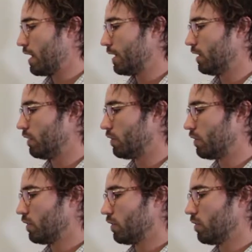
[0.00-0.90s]

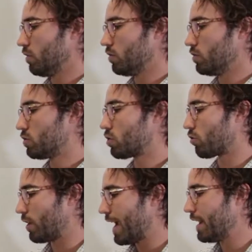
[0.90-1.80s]
is
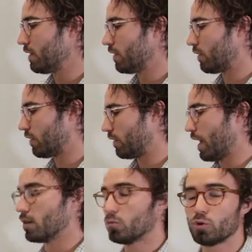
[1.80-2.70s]
creating this
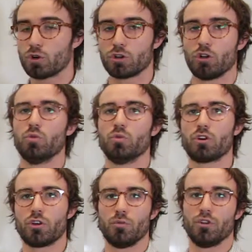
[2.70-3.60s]
sustainable global
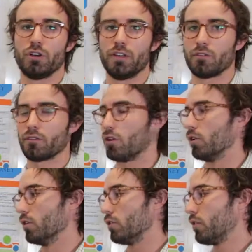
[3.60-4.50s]
community of
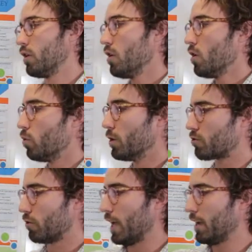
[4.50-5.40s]
scholars,
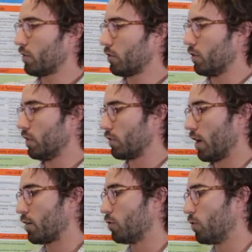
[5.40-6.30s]
which relates to this
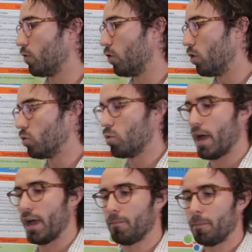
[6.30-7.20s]
cycle 4,
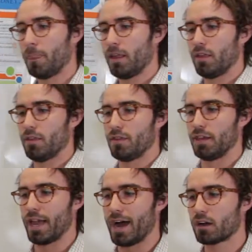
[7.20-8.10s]
where
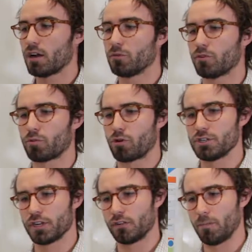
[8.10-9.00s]
the outcomes of the
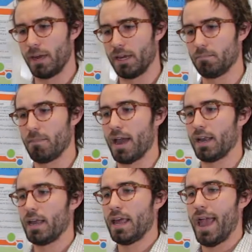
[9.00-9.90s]
projects are being
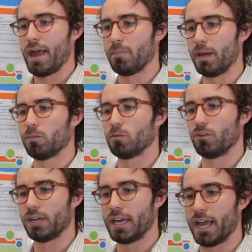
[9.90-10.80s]
met and people
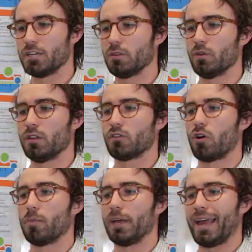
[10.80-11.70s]
are engaging with the
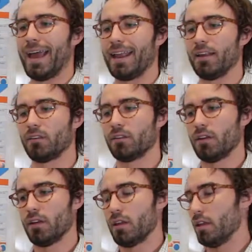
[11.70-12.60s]
topic, and
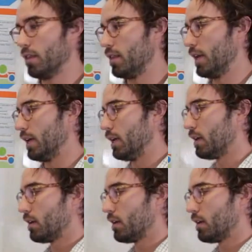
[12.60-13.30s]
the